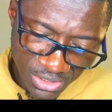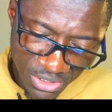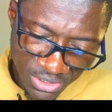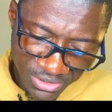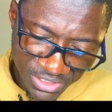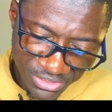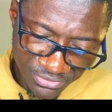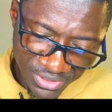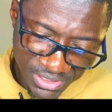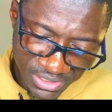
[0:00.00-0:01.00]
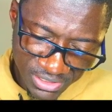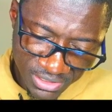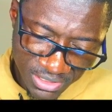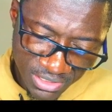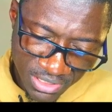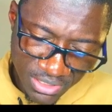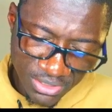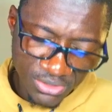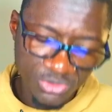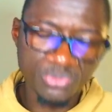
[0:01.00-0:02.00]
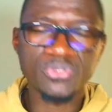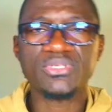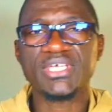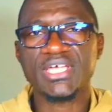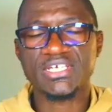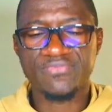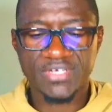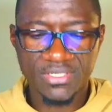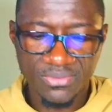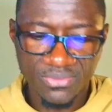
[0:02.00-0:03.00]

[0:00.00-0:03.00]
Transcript: earn interest, you build the cash value.